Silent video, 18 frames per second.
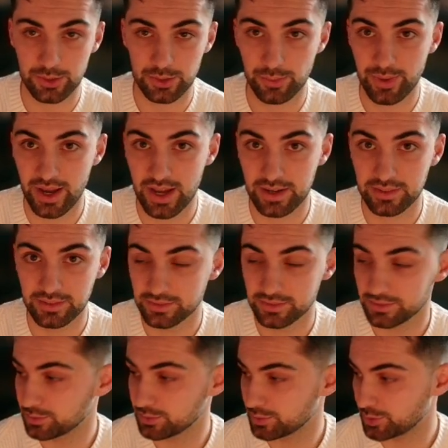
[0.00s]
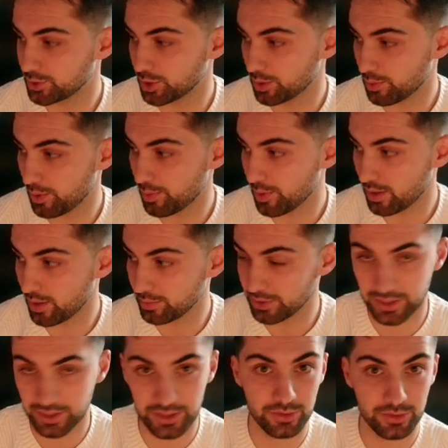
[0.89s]
Not too bad. Took me
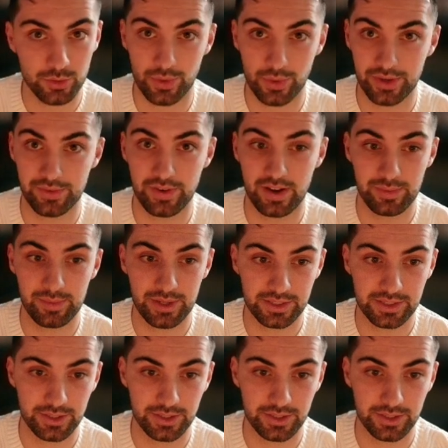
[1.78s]
probably 25